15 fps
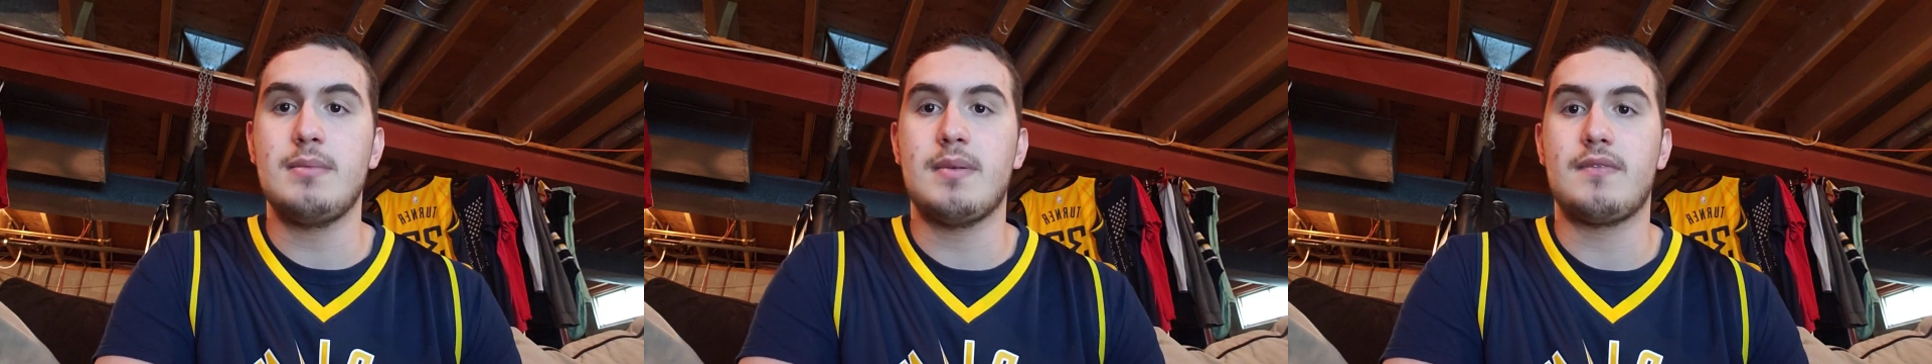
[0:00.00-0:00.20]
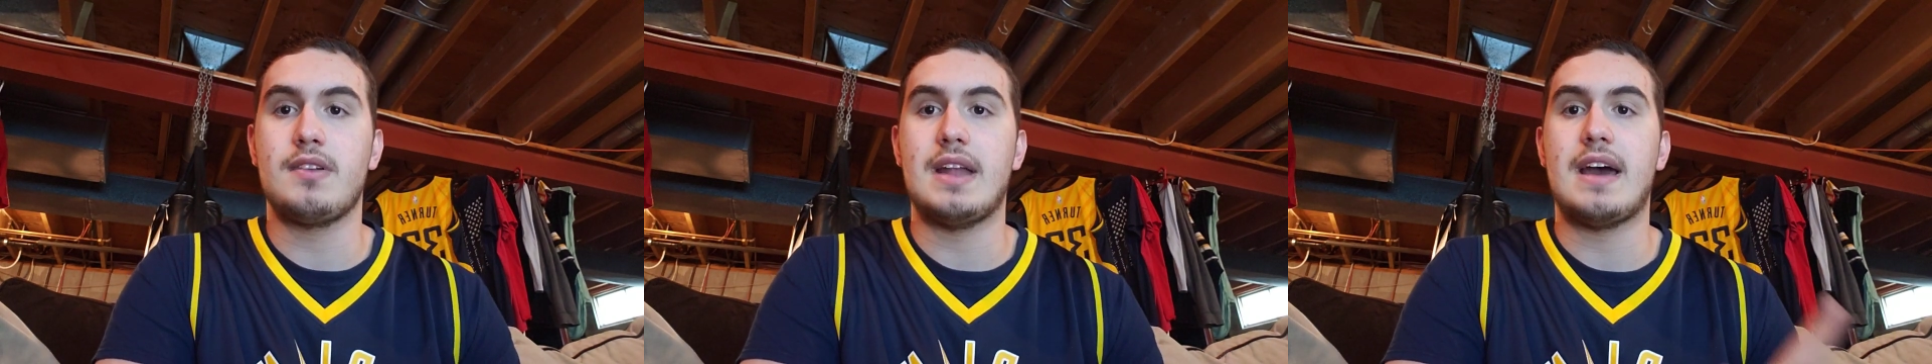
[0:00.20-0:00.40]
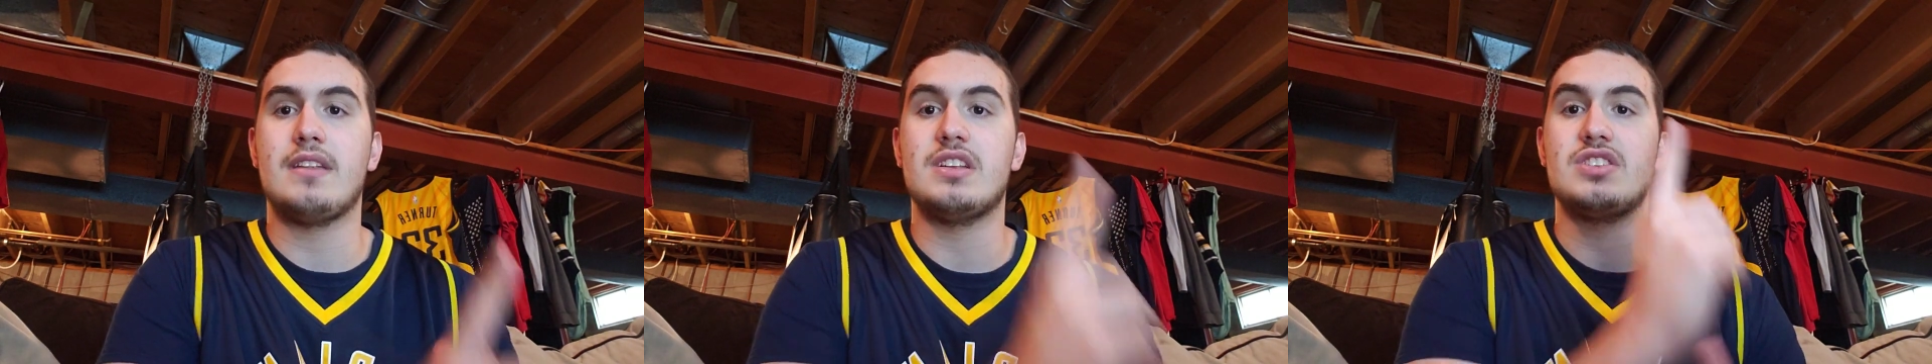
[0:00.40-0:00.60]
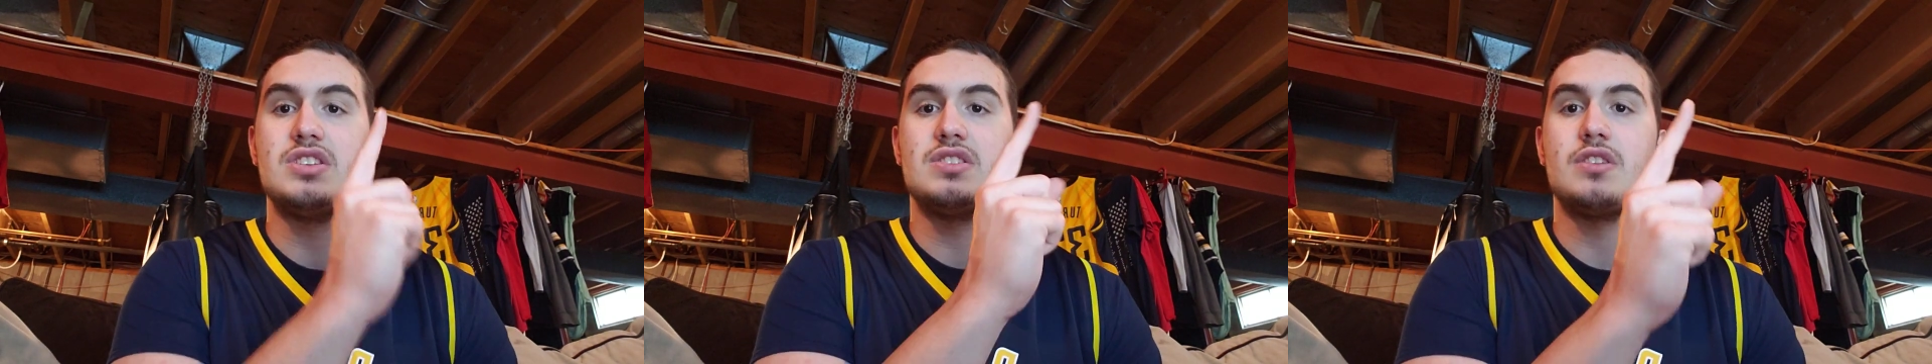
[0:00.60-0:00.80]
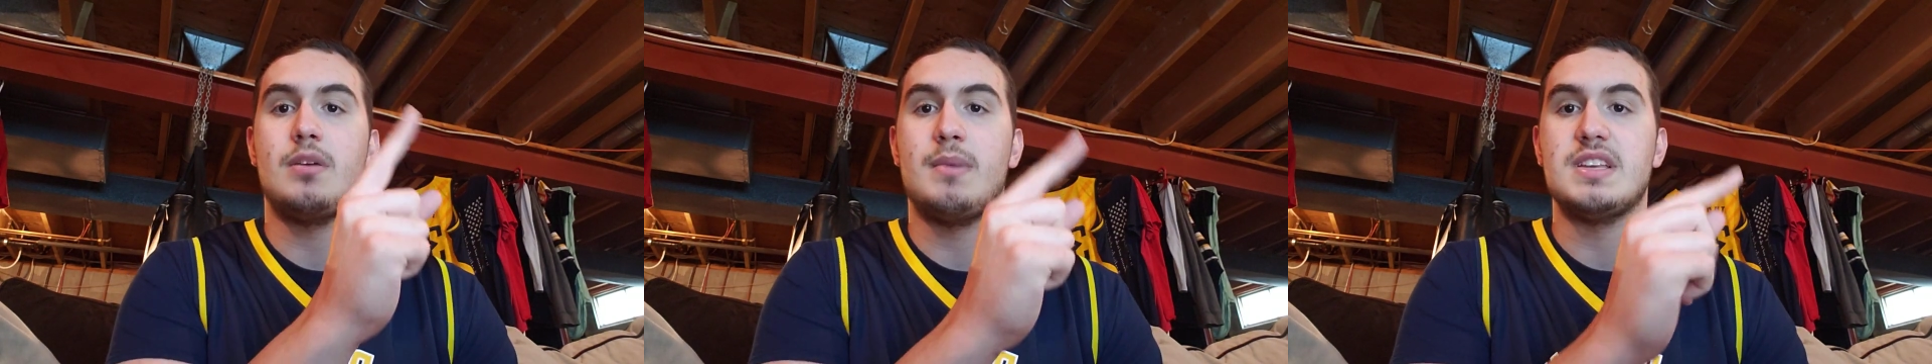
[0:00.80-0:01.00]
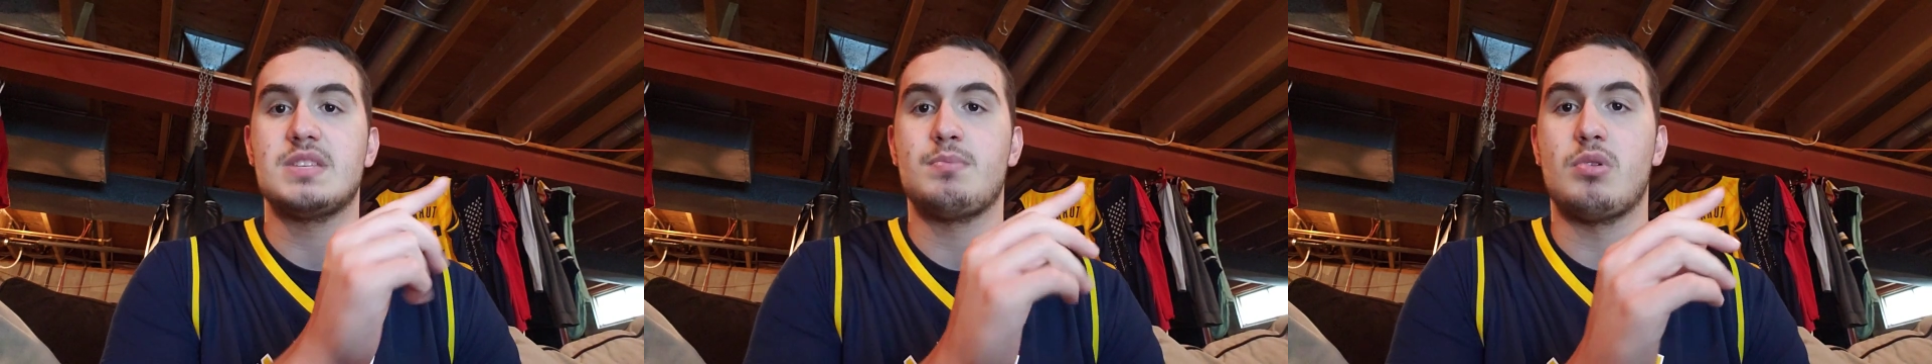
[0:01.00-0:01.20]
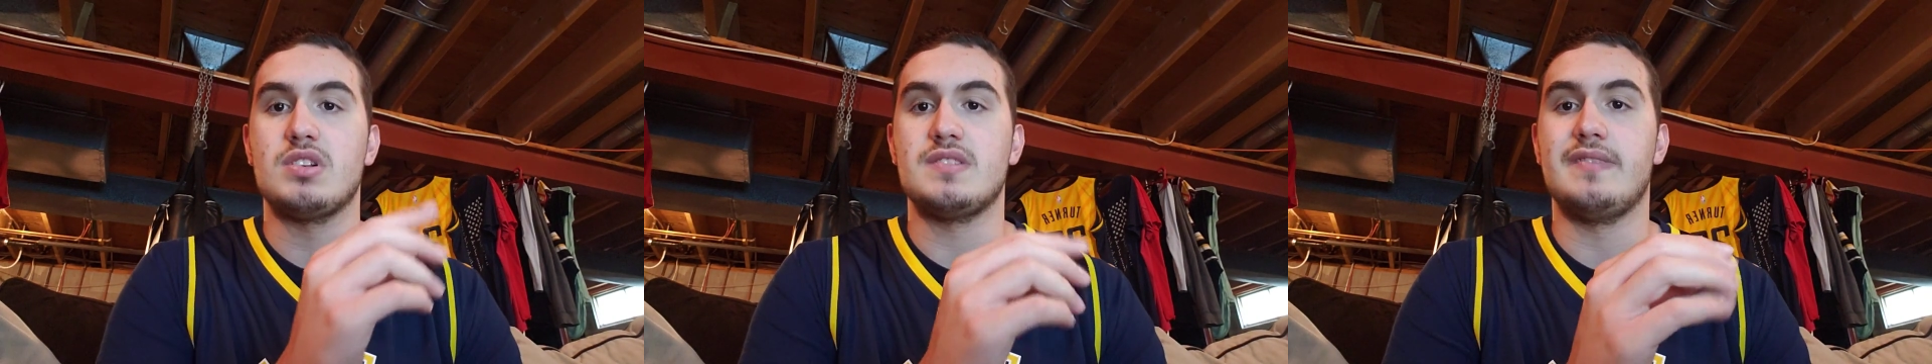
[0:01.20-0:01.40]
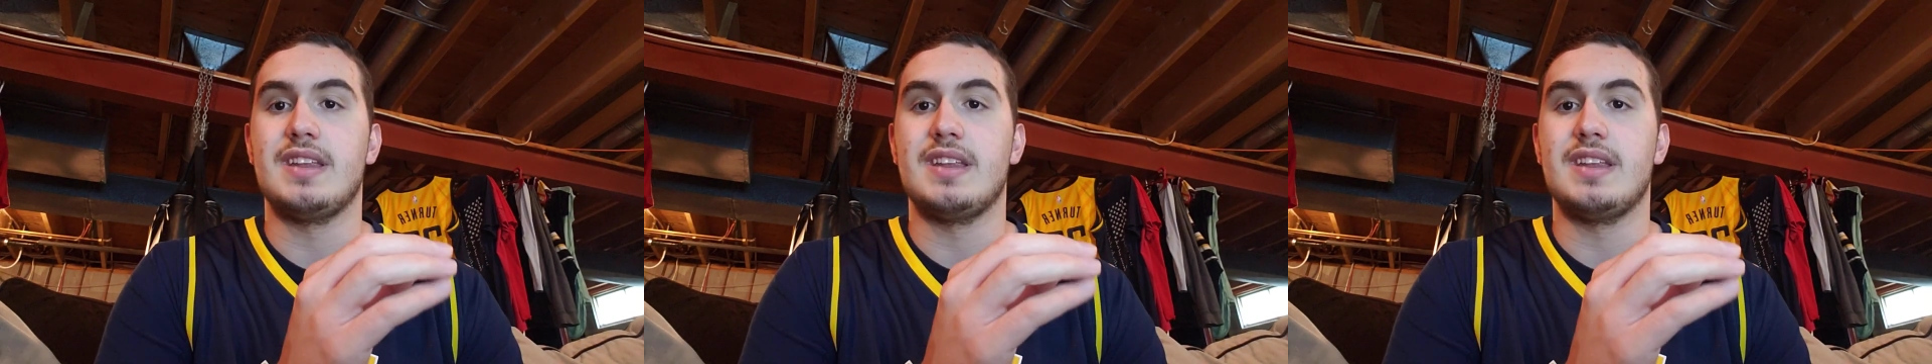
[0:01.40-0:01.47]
but for now, that's just all my sports